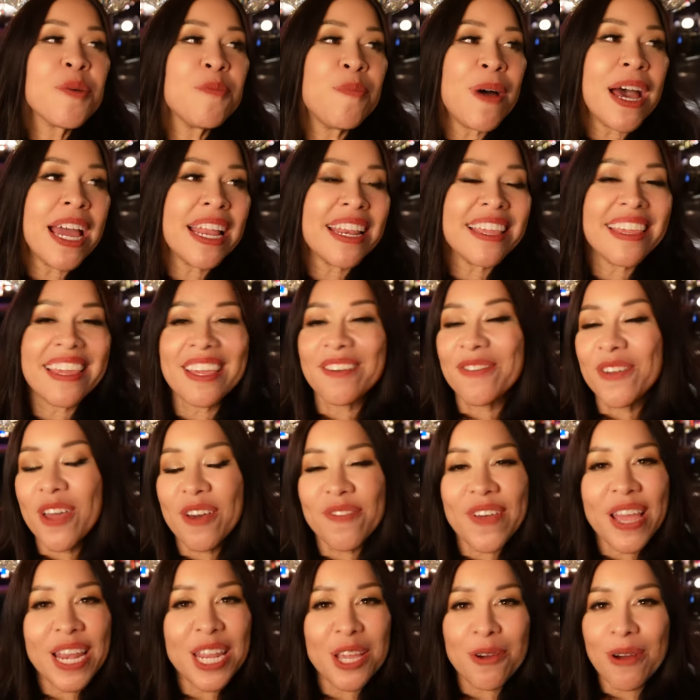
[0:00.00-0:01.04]
But if you
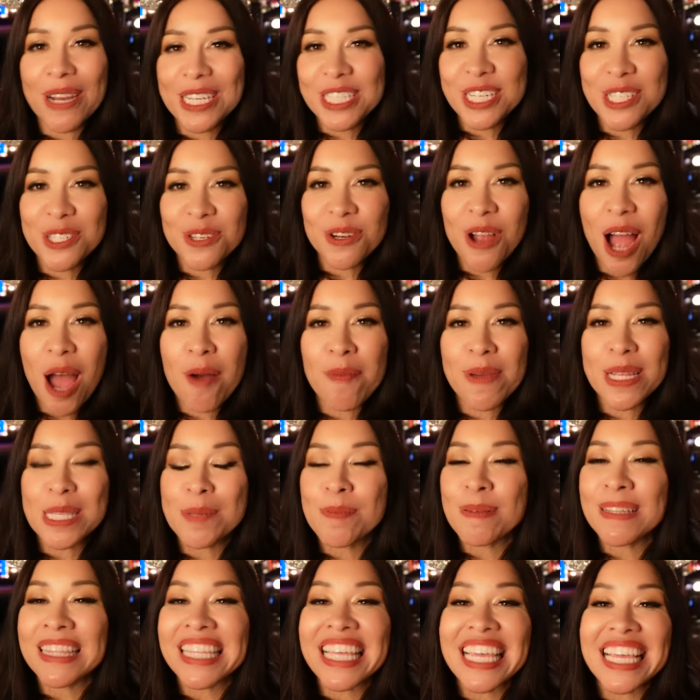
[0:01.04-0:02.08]
have any questions or comments,
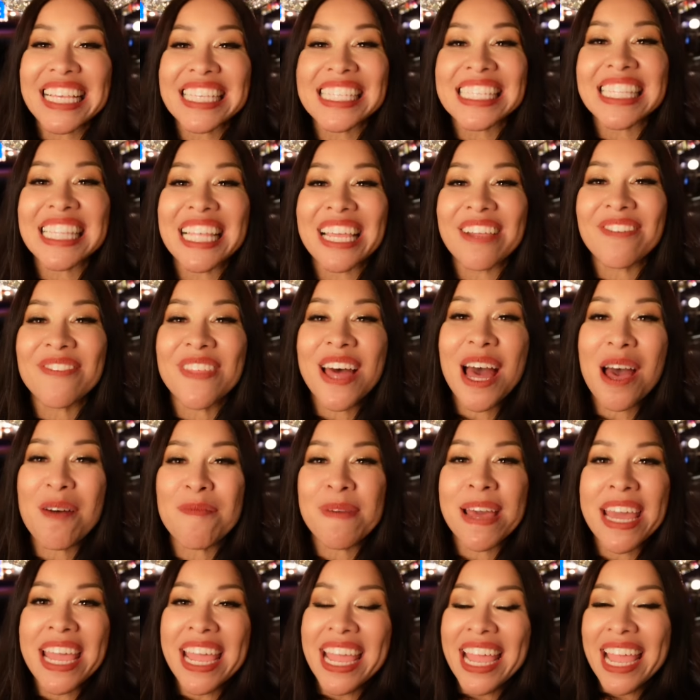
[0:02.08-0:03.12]
please leave them
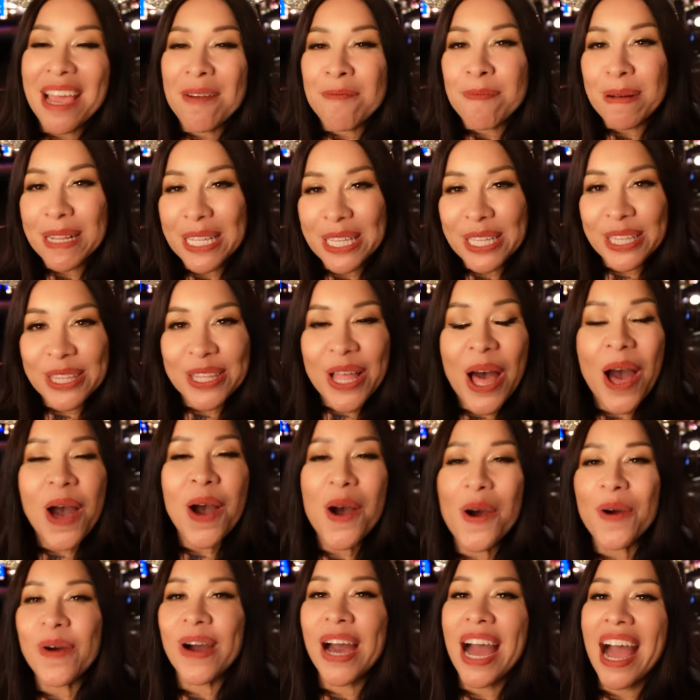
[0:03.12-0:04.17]

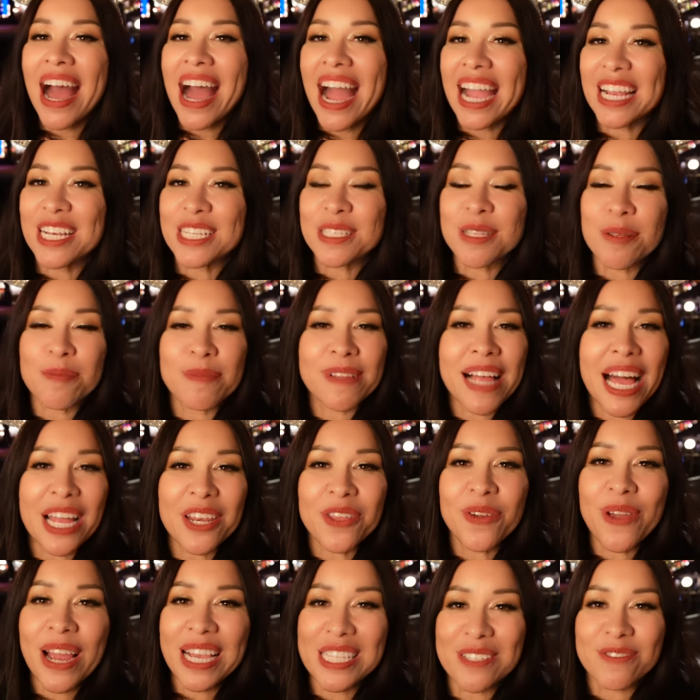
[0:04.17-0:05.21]
below. I'm glad
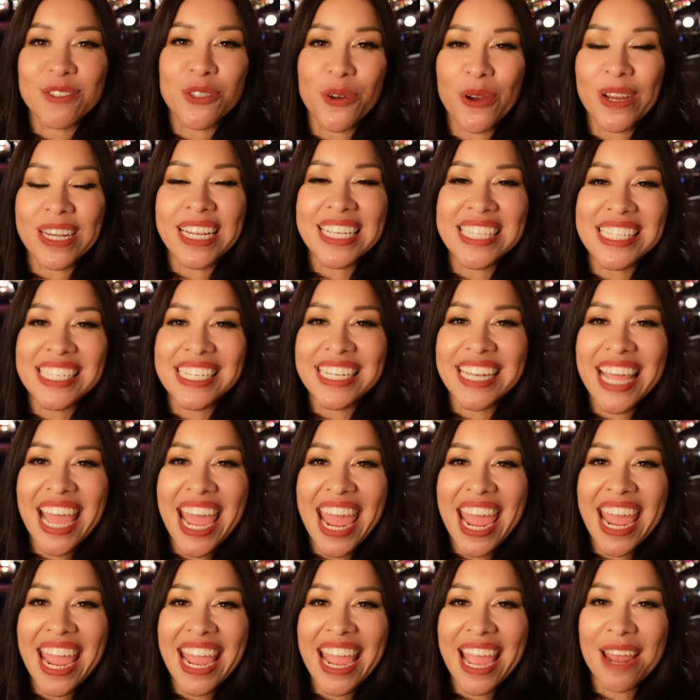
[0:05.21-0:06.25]
you guys have joined us
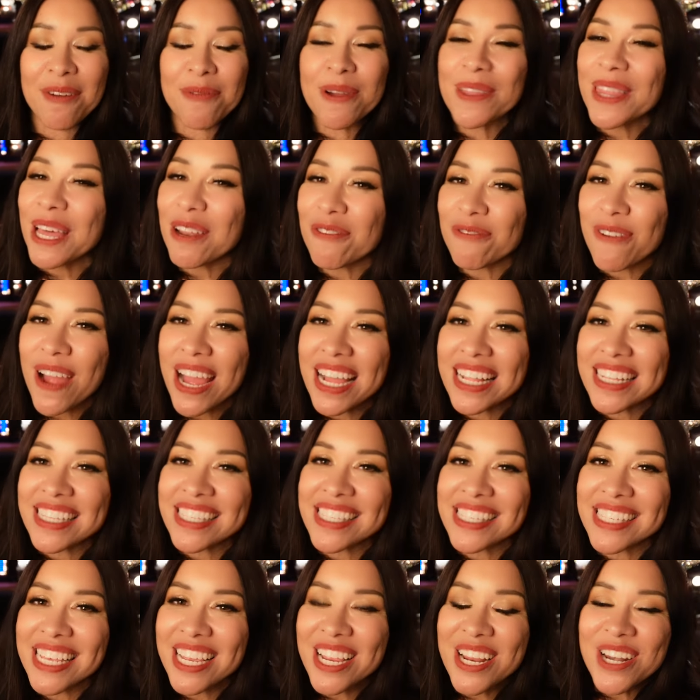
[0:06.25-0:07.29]
today. And with that, friends,
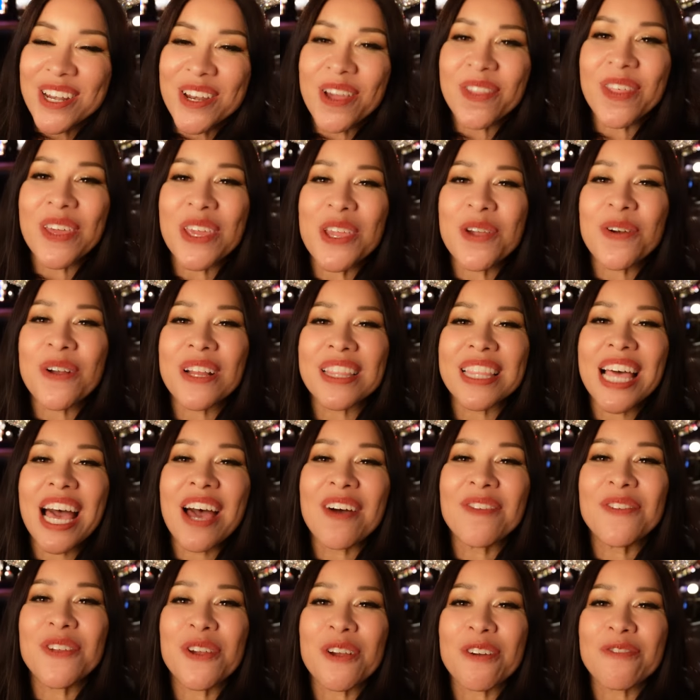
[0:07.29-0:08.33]
know that you are
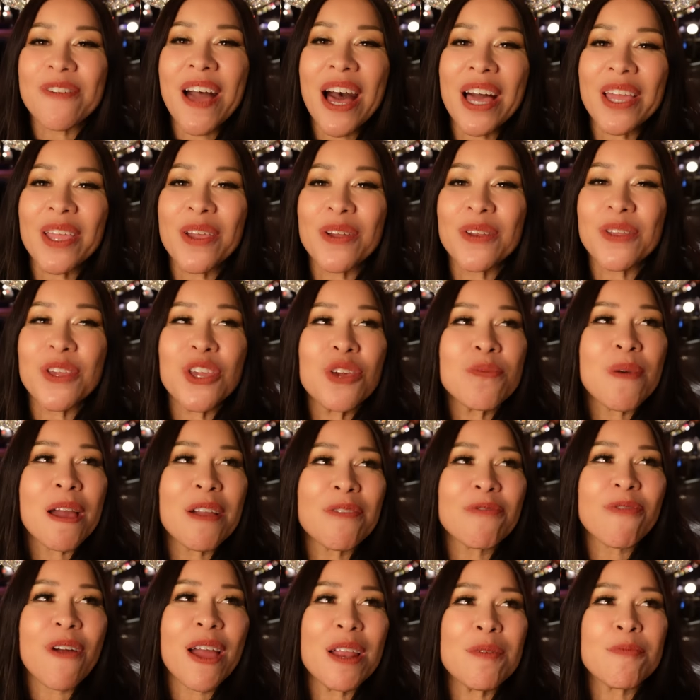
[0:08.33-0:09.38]
loved, you are valued. You, my
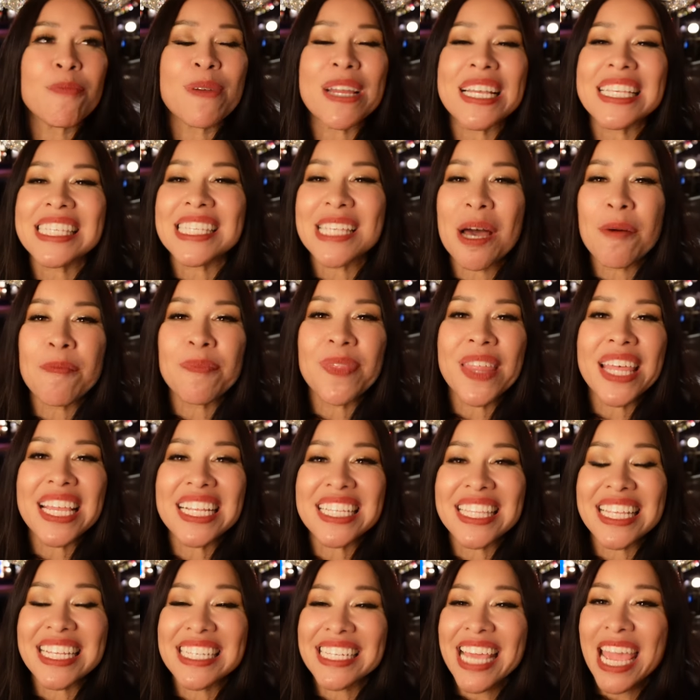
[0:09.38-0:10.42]
friend, bring something
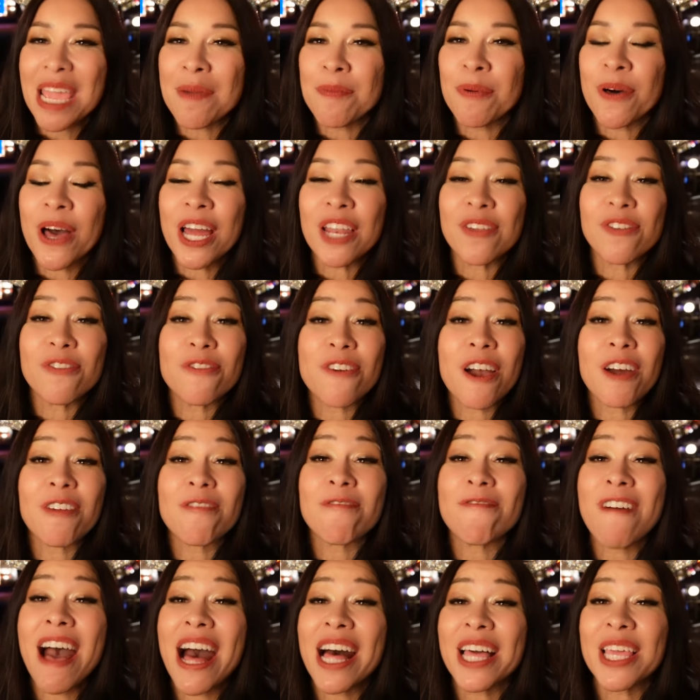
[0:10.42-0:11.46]
to the table. And if you found
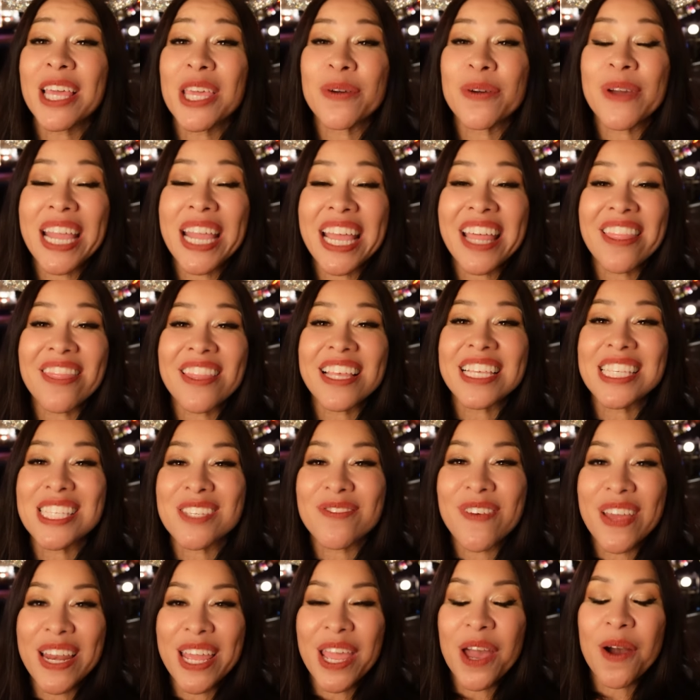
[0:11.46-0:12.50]
value in this
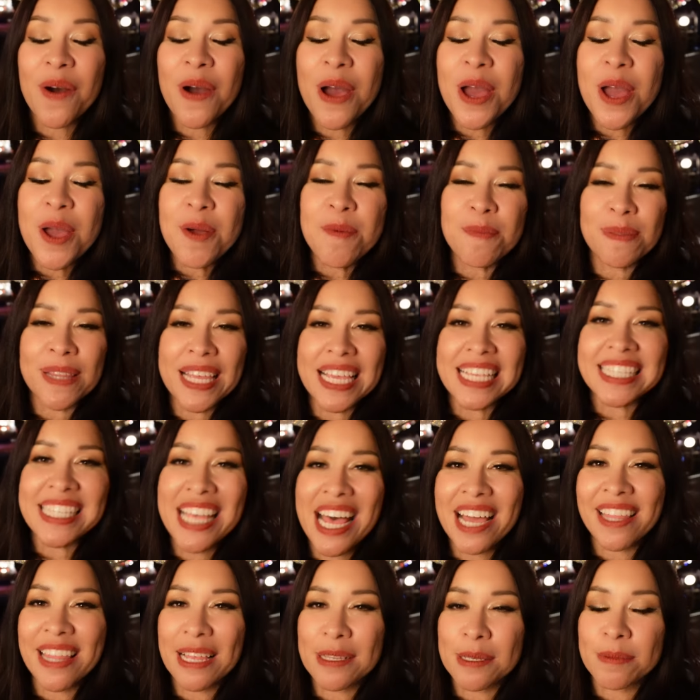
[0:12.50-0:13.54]
video, please
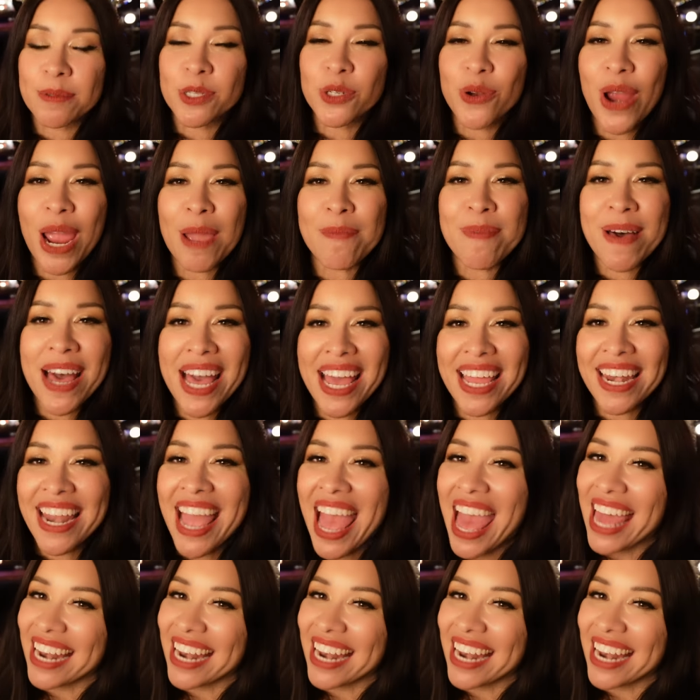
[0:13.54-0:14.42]
hug that subscribe button.